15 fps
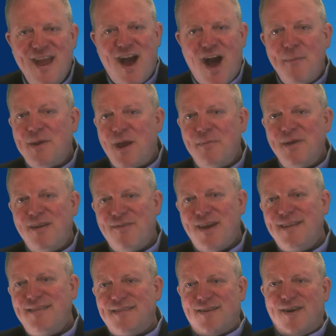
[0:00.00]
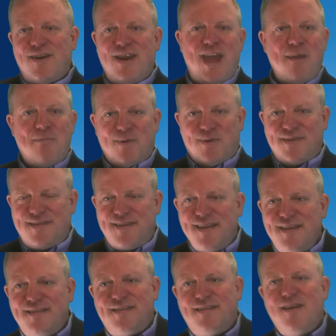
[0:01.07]
Upcoming events on April
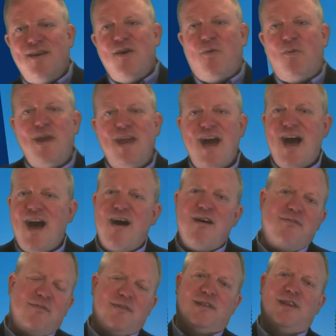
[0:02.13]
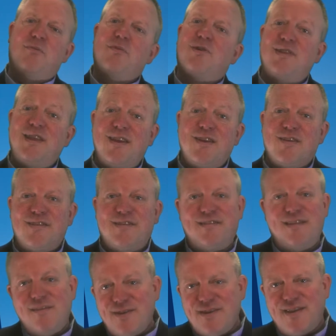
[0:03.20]
6th, we have Liberal leader
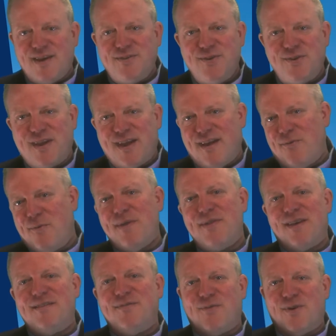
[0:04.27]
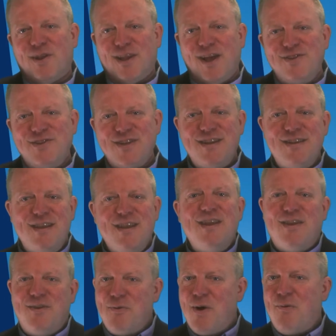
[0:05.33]
Steven Del Duca with us for a luncheon.
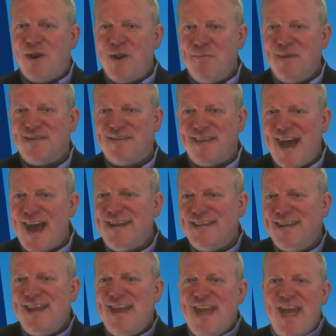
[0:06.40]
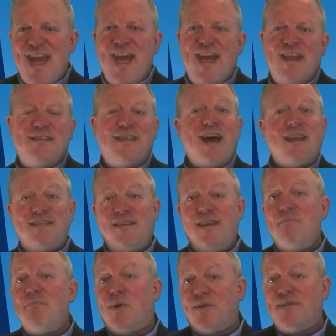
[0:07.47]
You won't want to miss that. And that's an
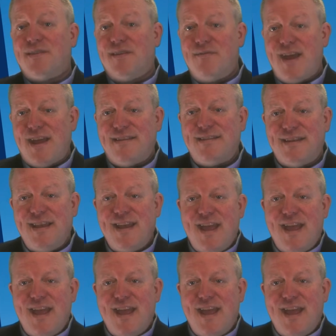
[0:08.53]
in-person event.